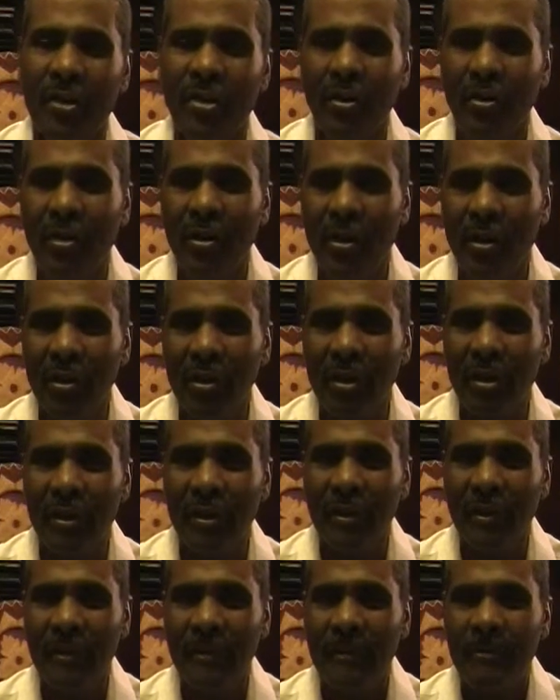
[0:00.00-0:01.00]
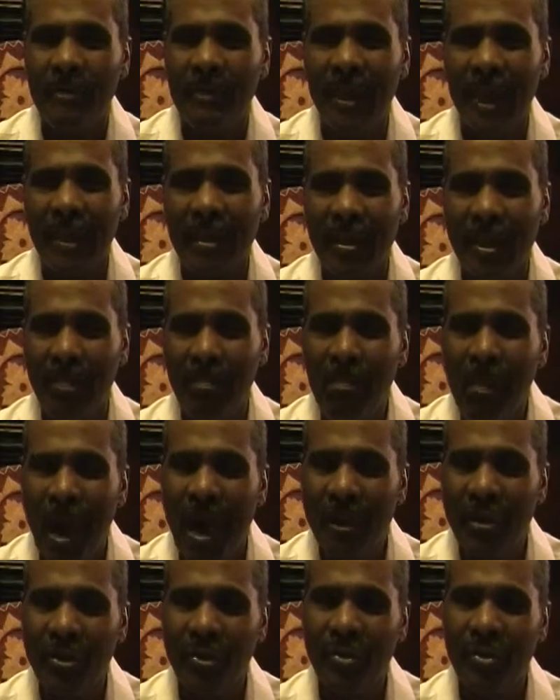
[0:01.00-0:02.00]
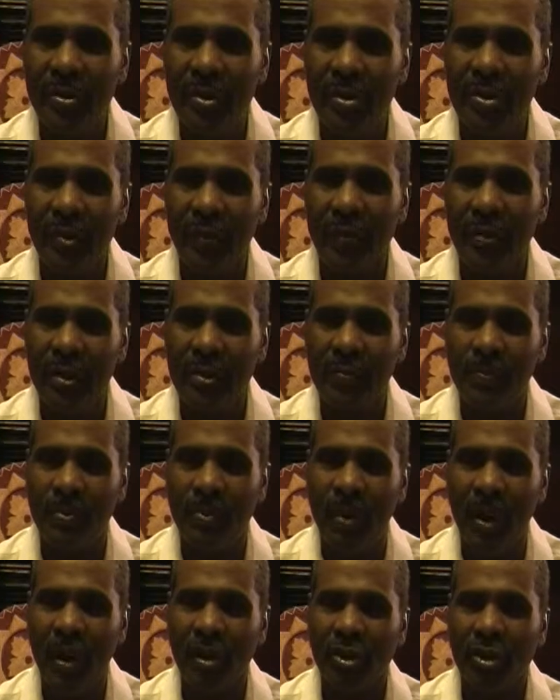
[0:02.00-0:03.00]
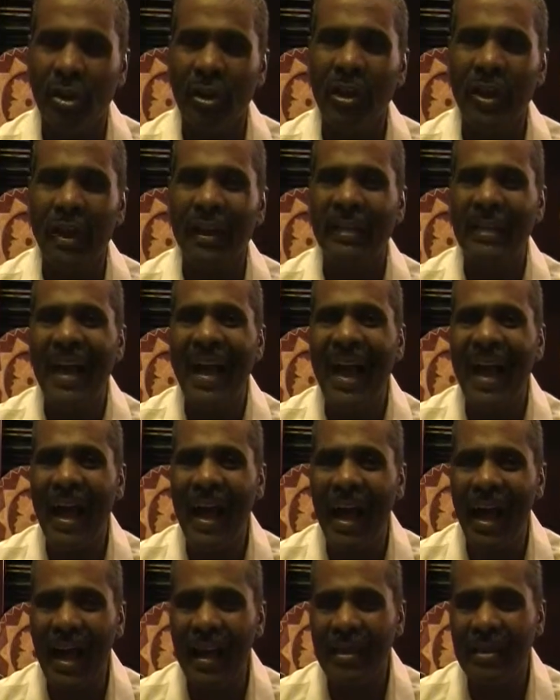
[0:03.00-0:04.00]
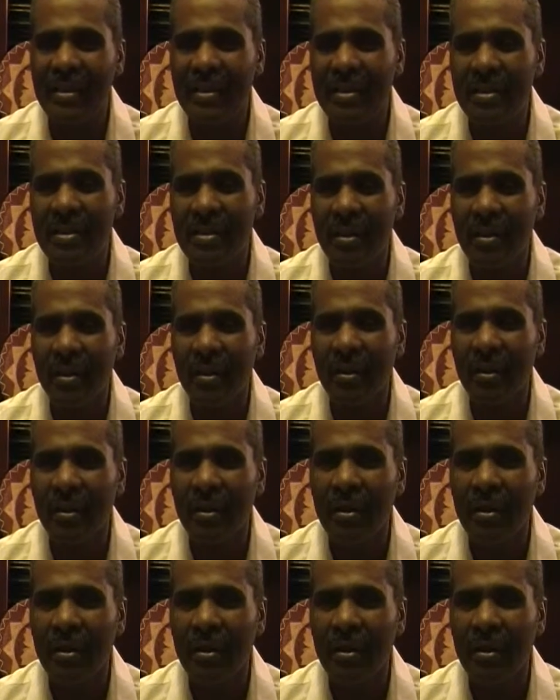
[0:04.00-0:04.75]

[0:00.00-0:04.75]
to look at the boundaries of this prayer, to look at the heights